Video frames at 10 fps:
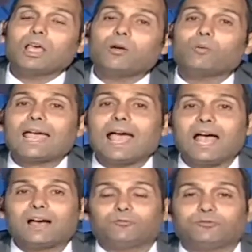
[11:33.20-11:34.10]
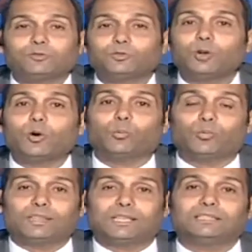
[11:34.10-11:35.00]
we have to know
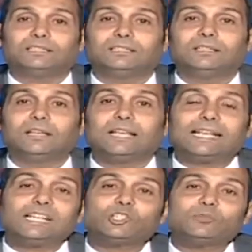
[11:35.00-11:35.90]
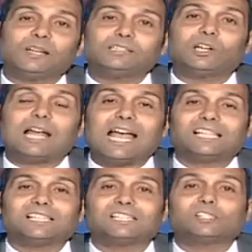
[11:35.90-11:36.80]
that each matter
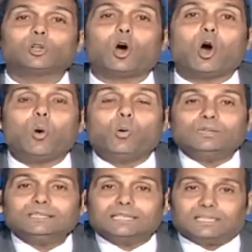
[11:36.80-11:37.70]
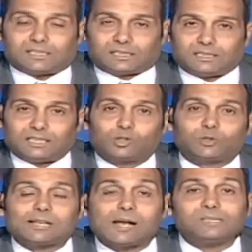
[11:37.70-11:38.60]
has its own density. Each
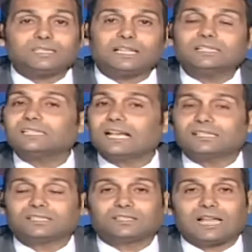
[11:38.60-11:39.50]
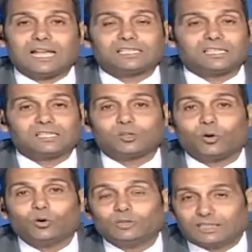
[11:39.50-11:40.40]
substance has its
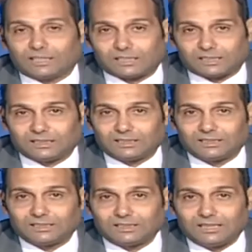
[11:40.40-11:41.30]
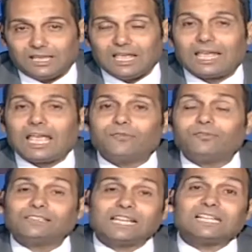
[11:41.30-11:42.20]
own density. If
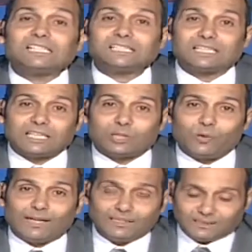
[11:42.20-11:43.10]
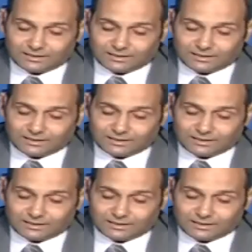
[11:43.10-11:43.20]
density equal